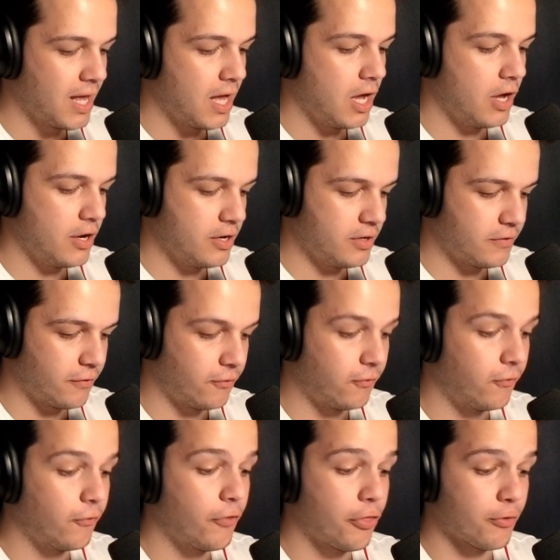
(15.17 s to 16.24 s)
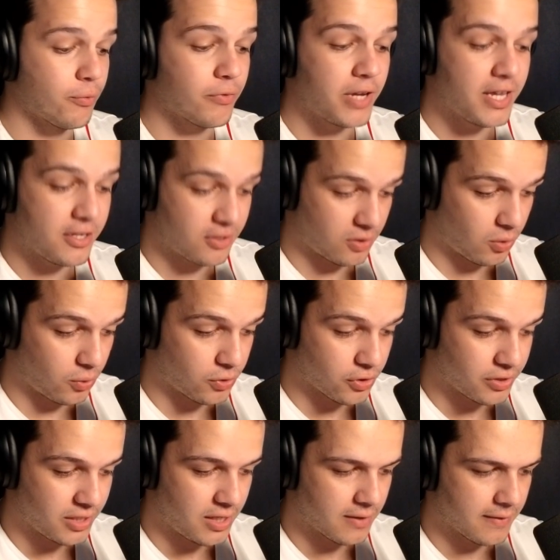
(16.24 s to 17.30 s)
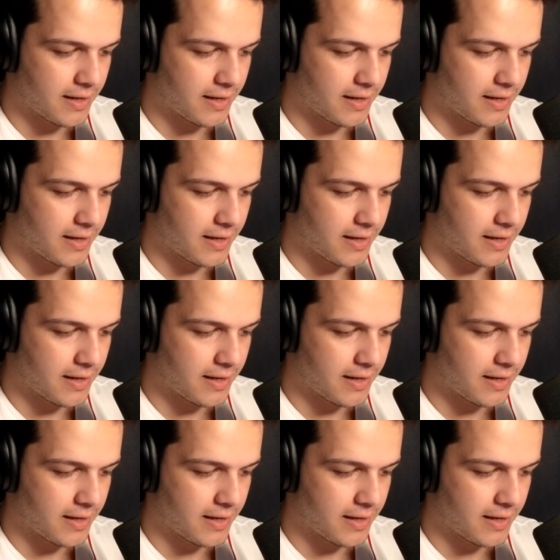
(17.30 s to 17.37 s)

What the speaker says: 3 soldiers here.